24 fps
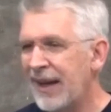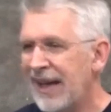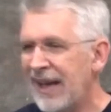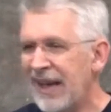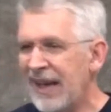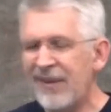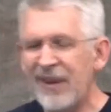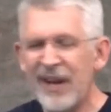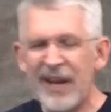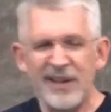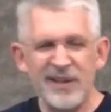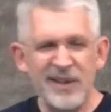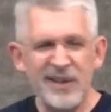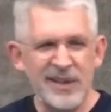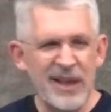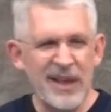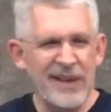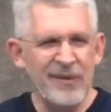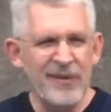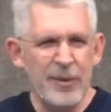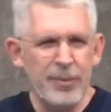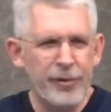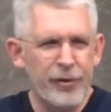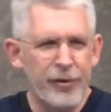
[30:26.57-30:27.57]
Even as
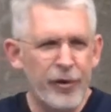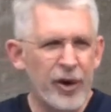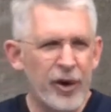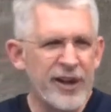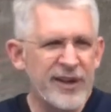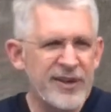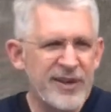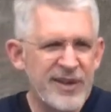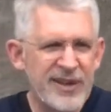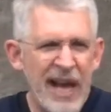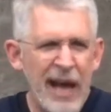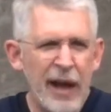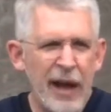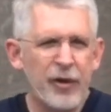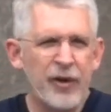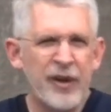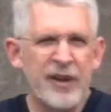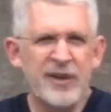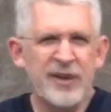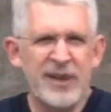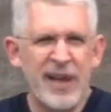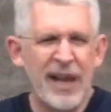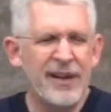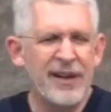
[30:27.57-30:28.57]
even before his death,
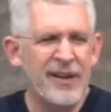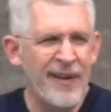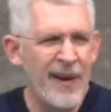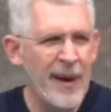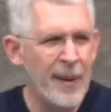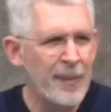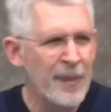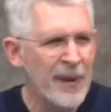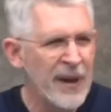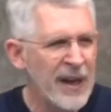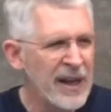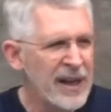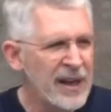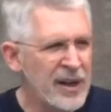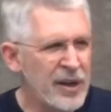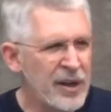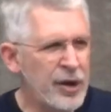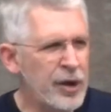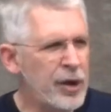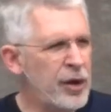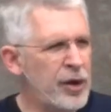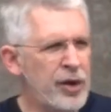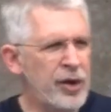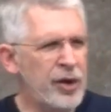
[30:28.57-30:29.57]
he said to them,
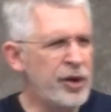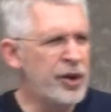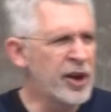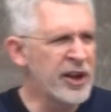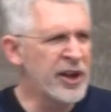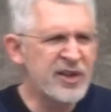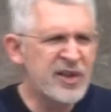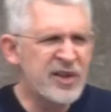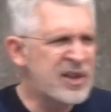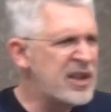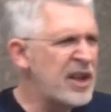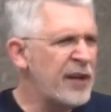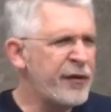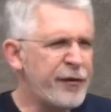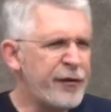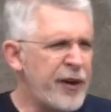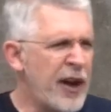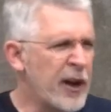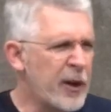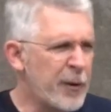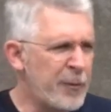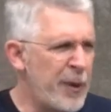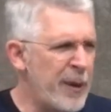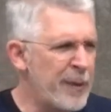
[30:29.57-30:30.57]
"You're a
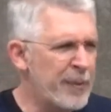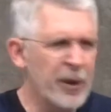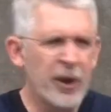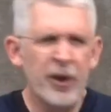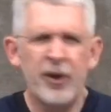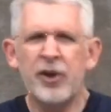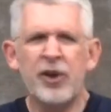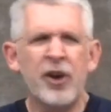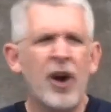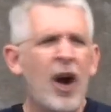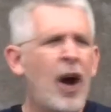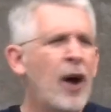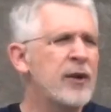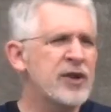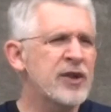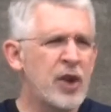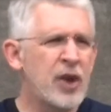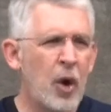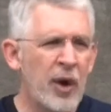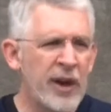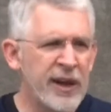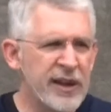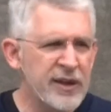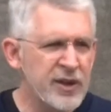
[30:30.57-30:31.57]
stiff-necked people, and you're always
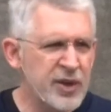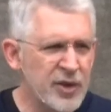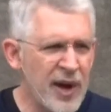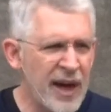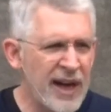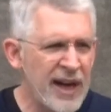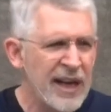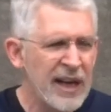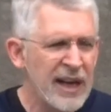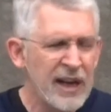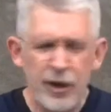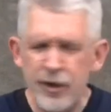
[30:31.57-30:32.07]
going astray.